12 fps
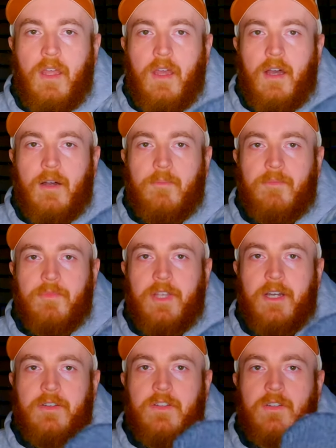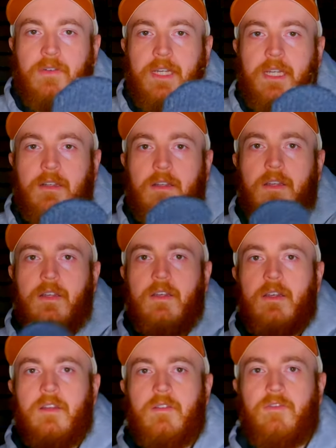um, touch screen
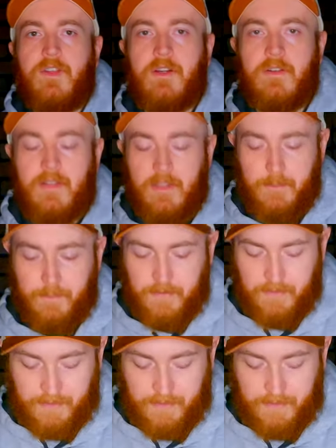fingertips.